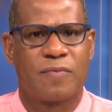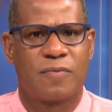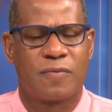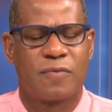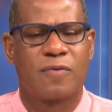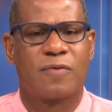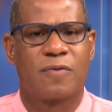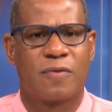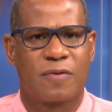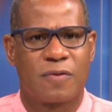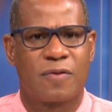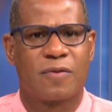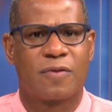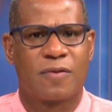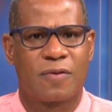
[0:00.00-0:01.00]

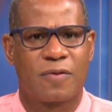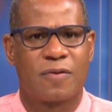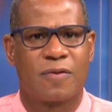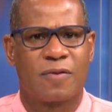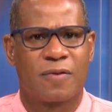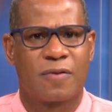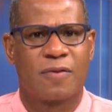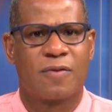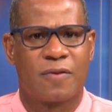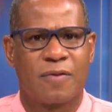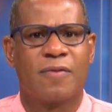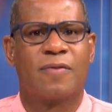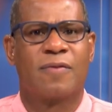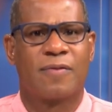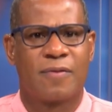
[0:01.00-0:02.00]

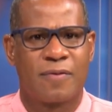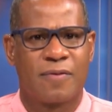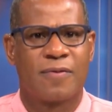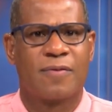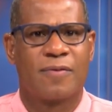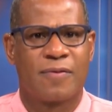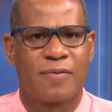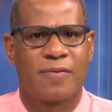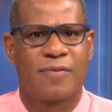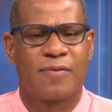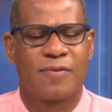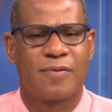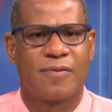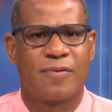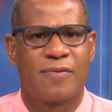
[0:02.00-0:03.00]

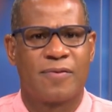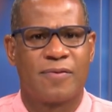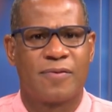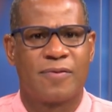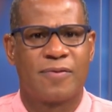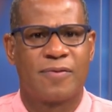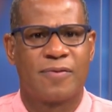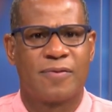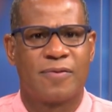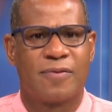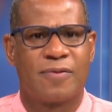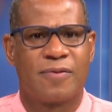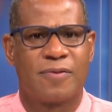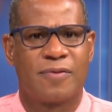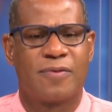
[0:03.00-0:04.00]

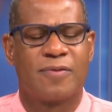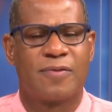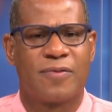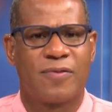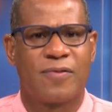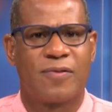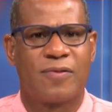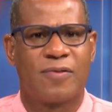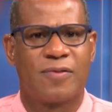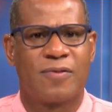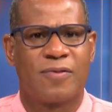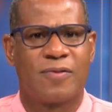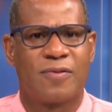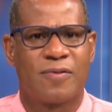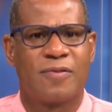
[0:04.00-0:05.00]

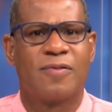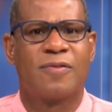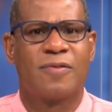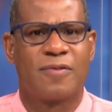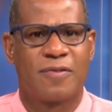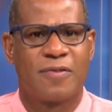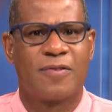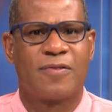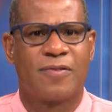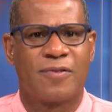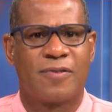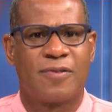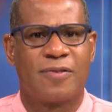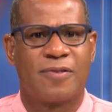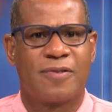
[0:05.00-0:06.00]

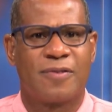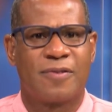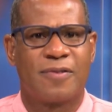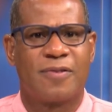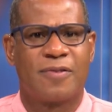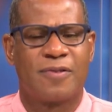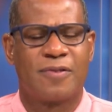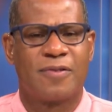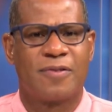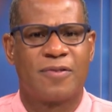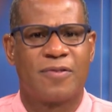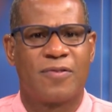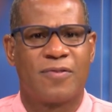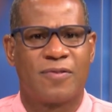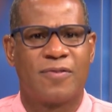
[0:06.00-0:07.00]

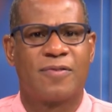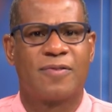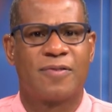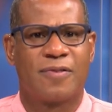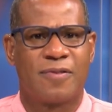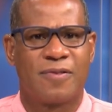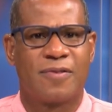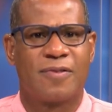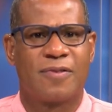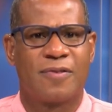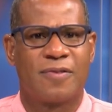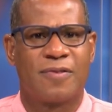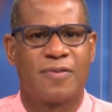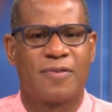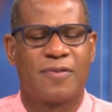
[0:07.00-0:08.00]
The person shown says nothing.